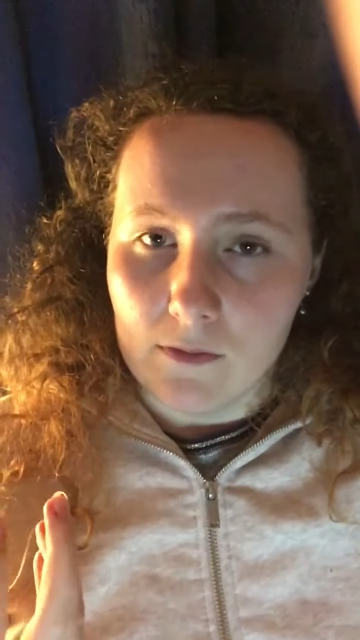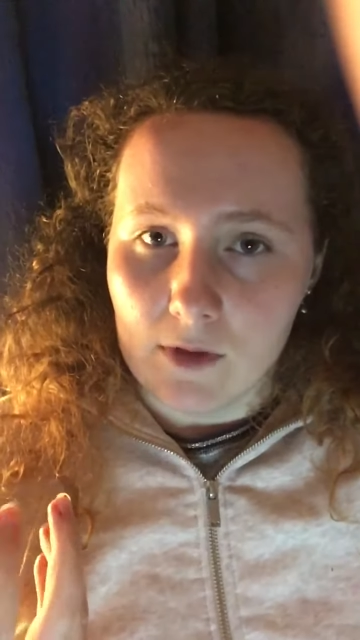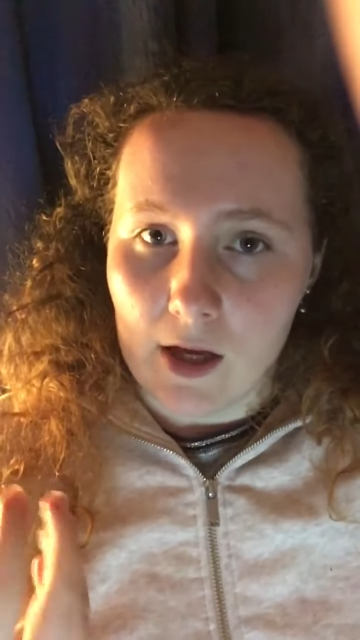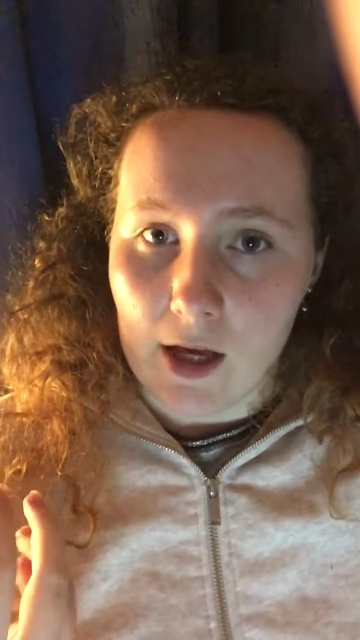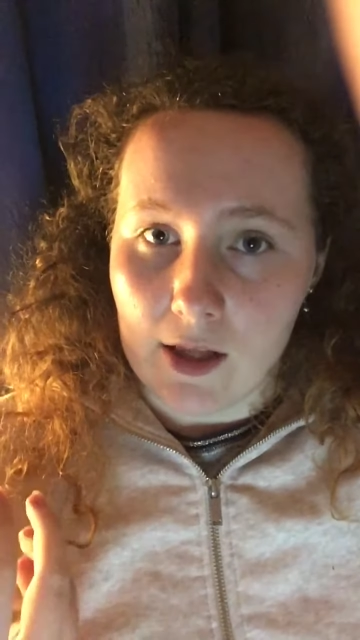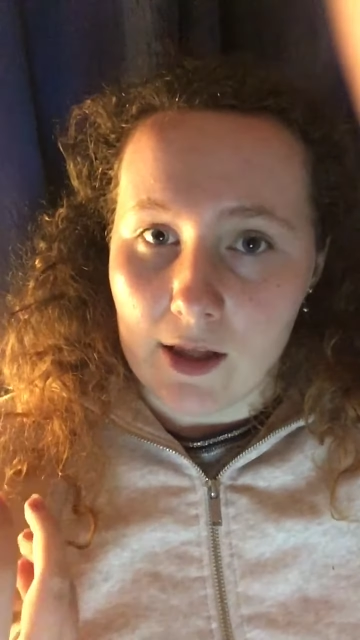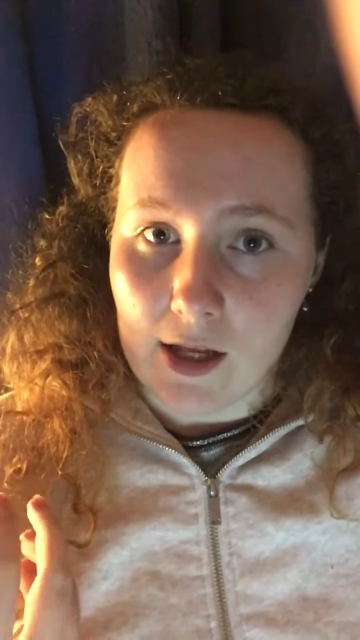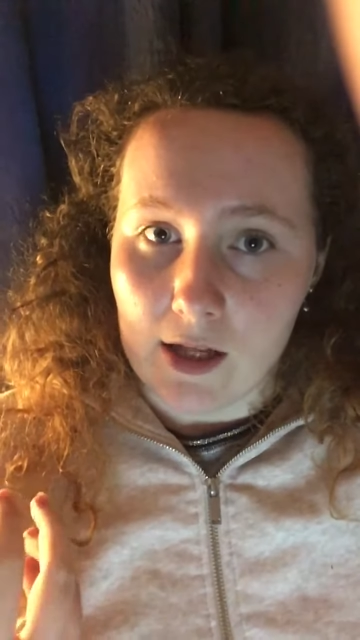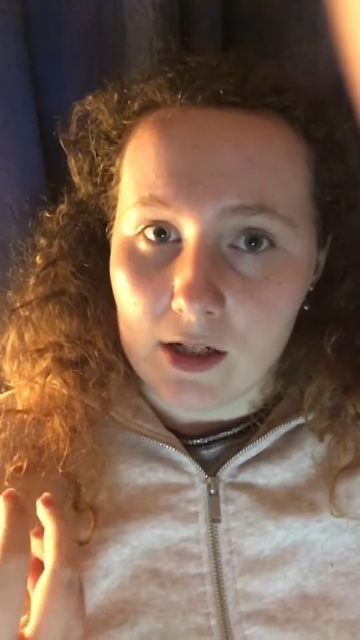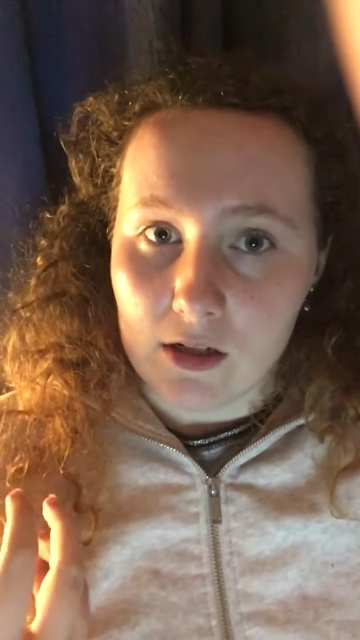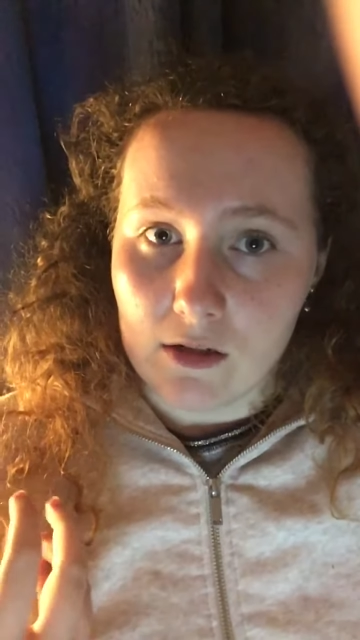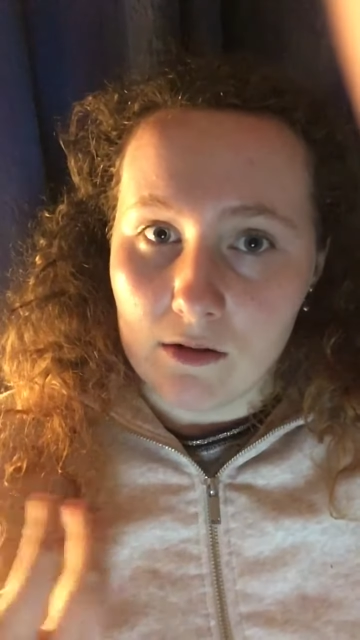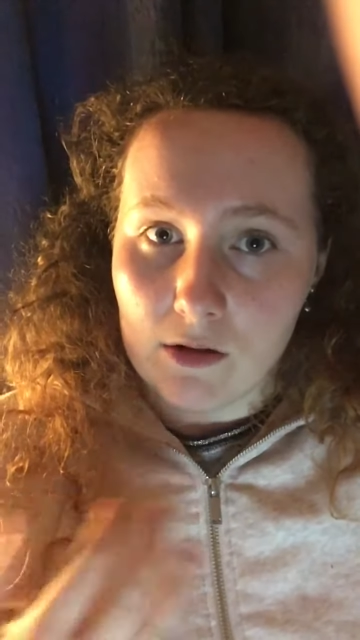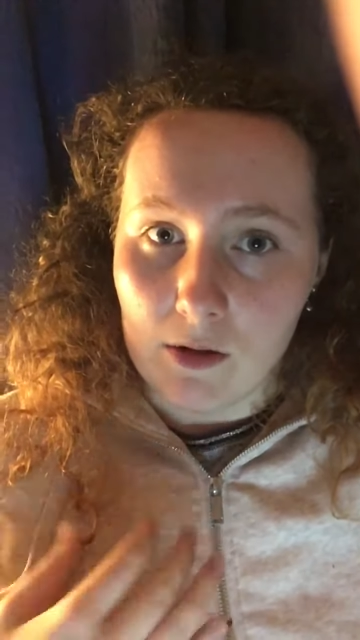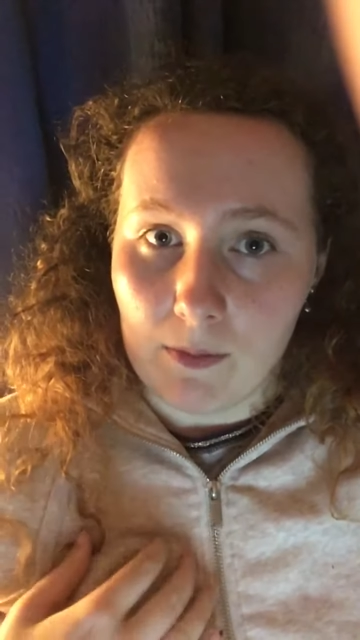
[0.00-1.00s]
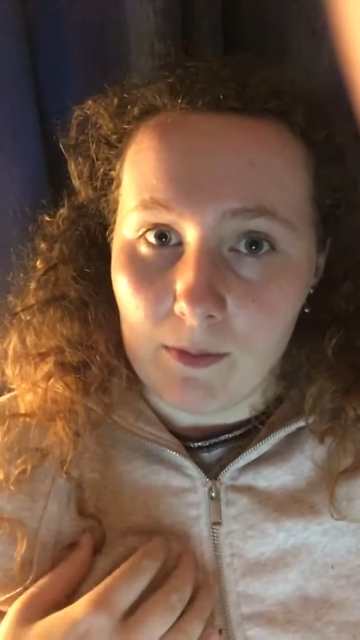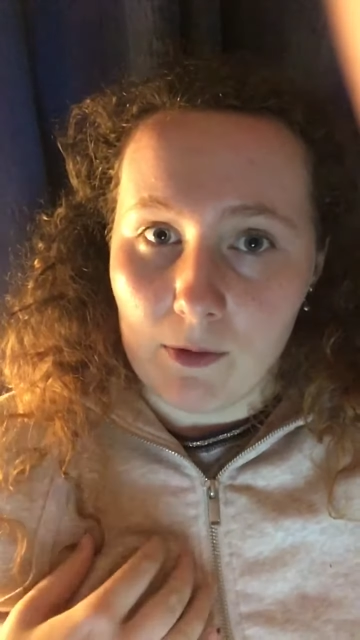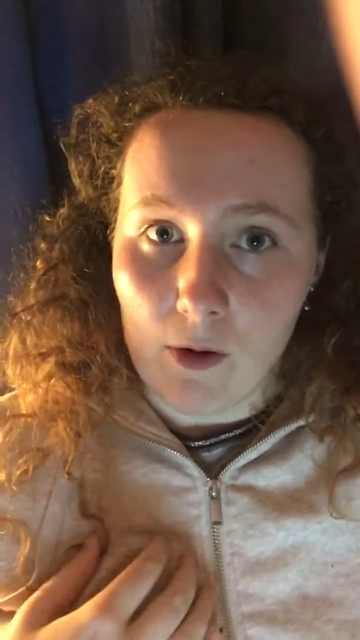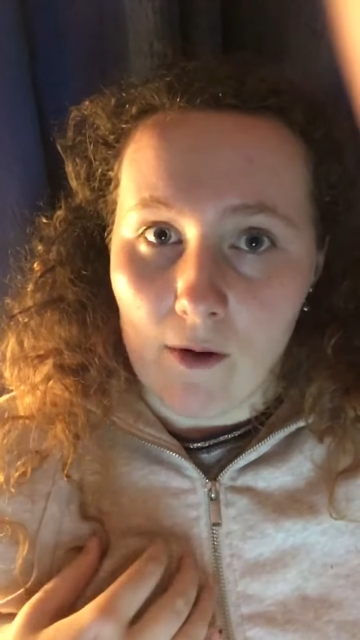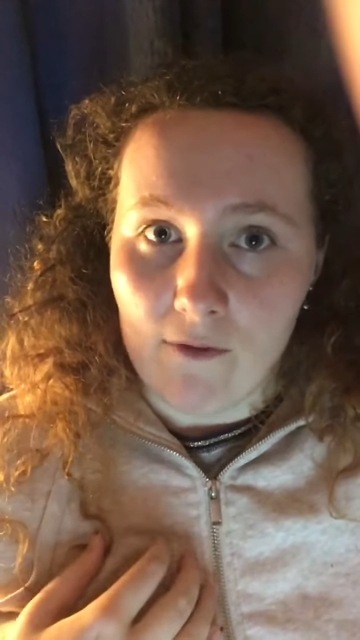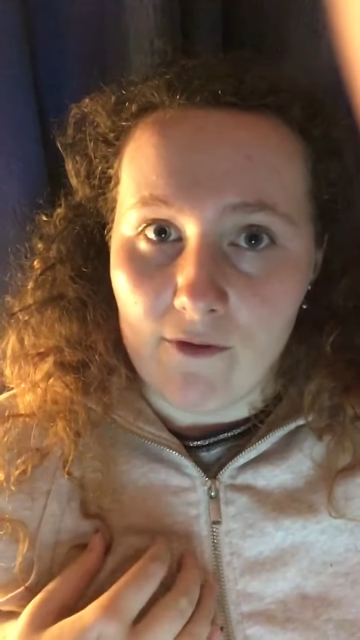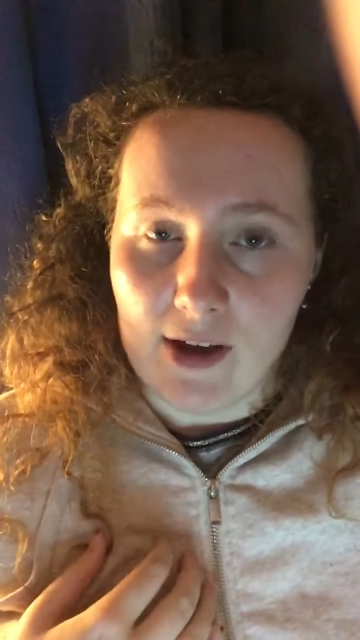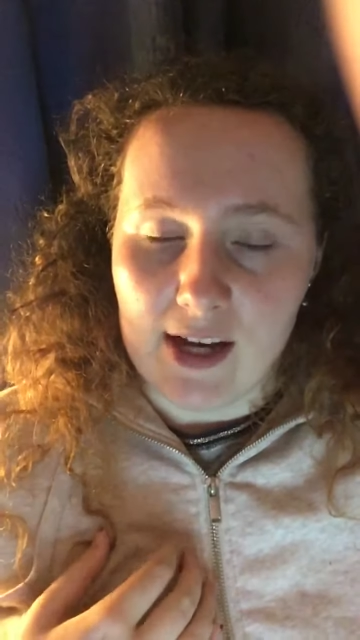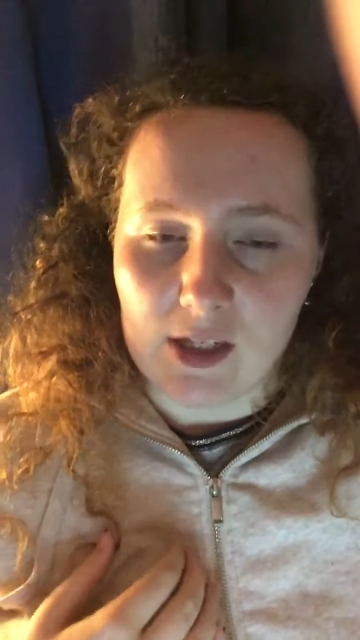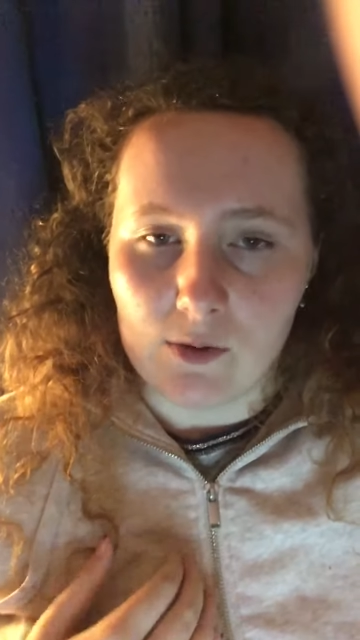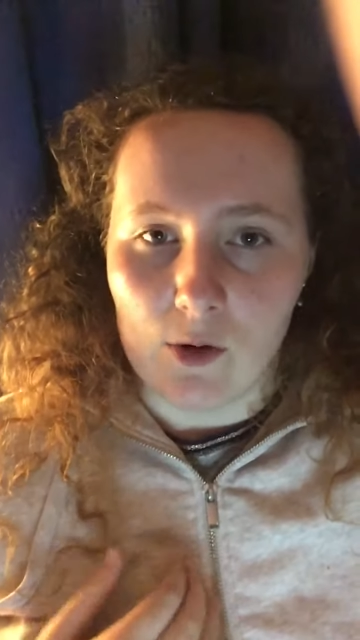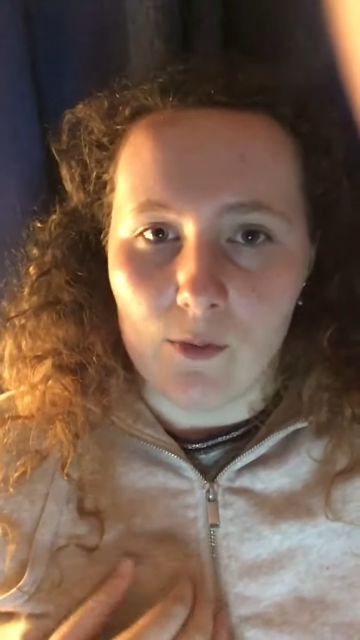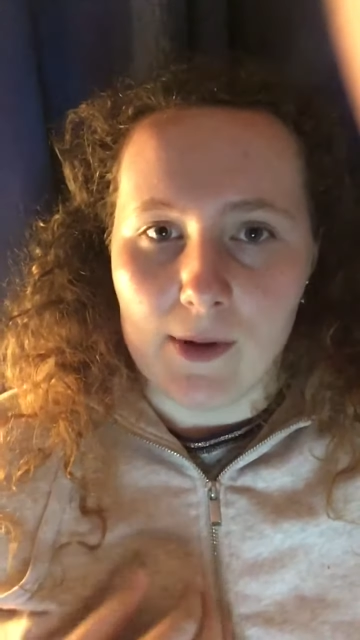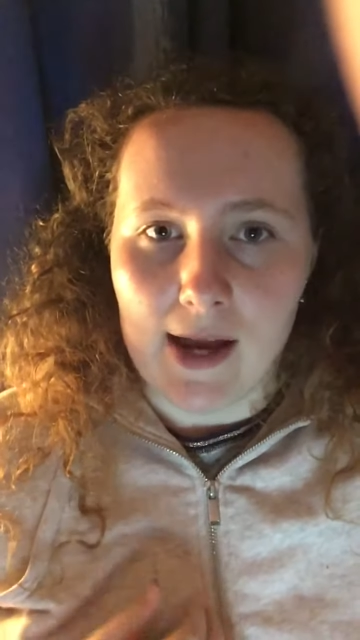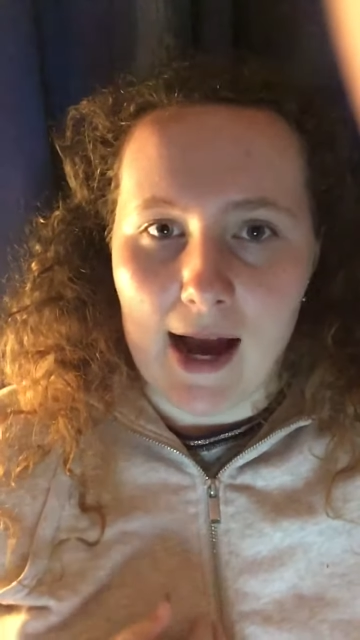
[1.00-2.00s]
that the convicts
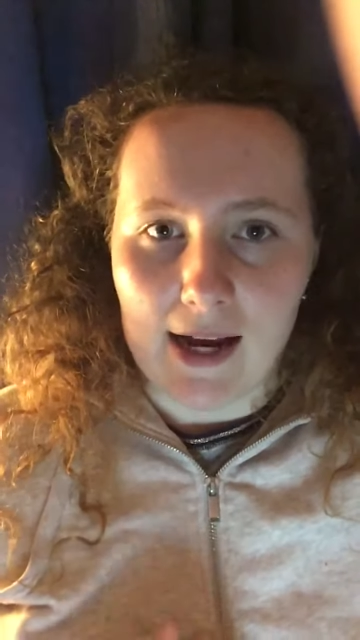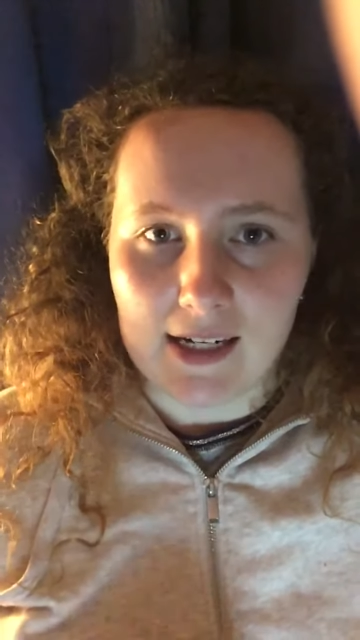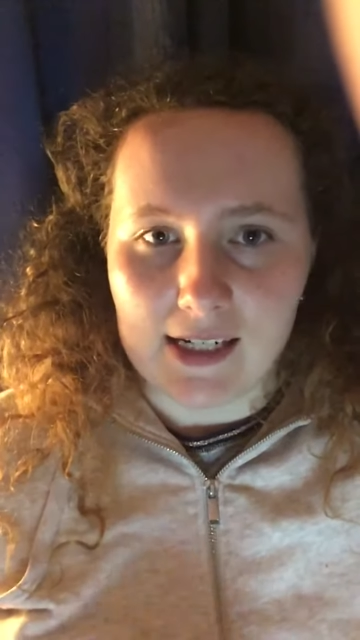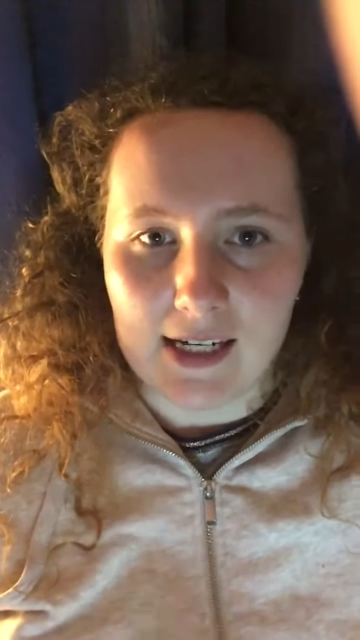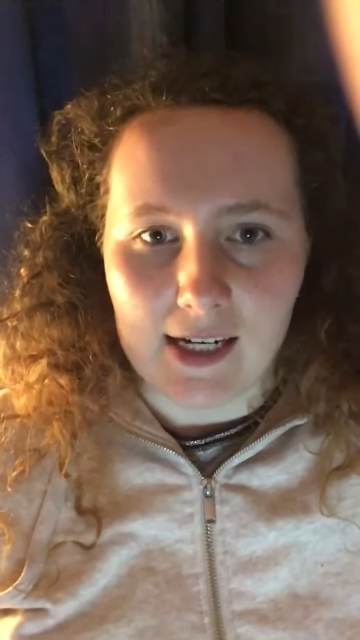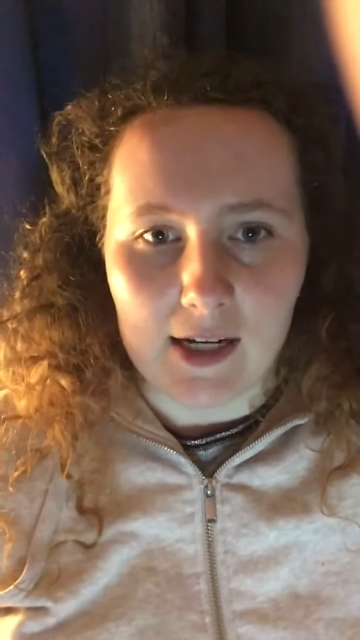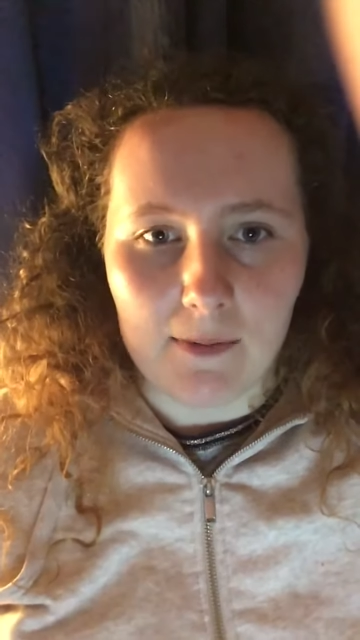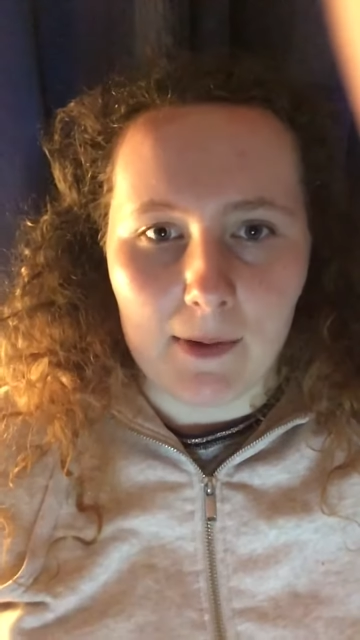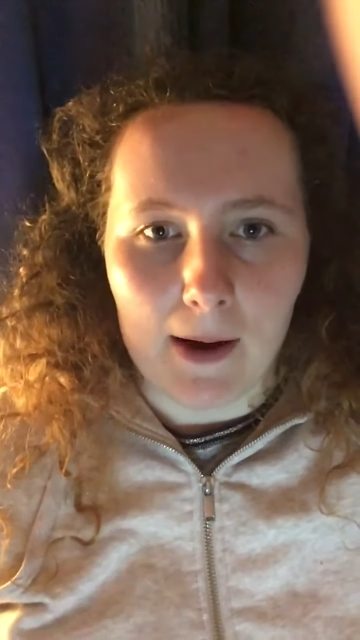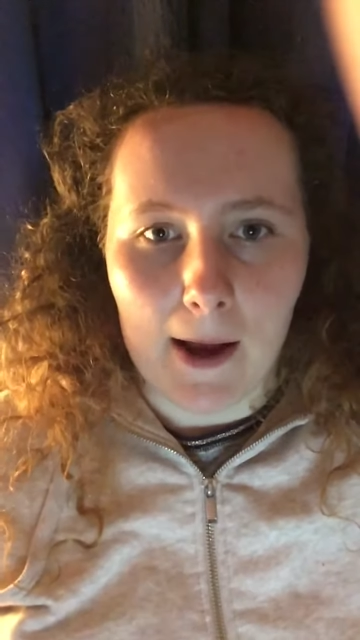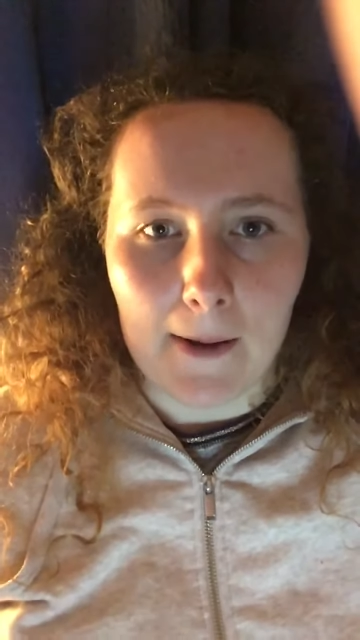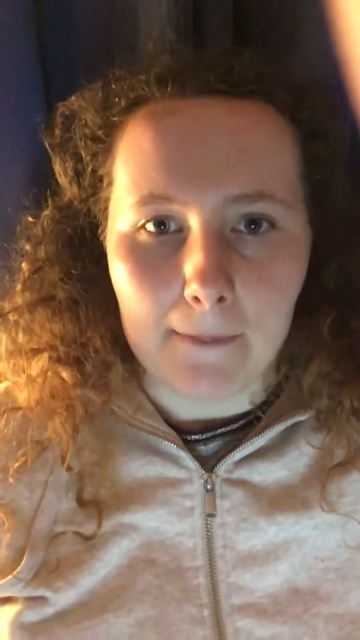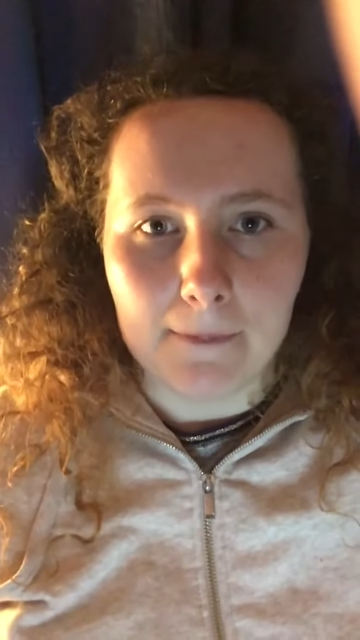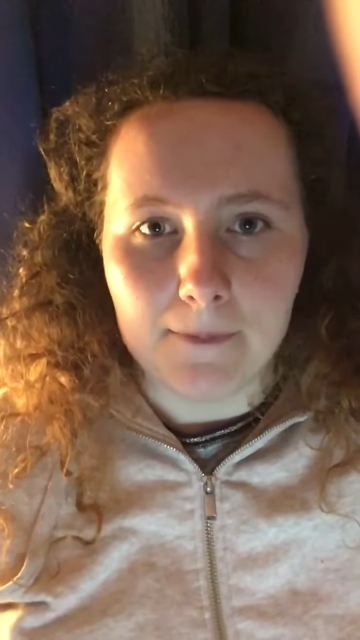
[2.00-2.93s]
will be acting in a play.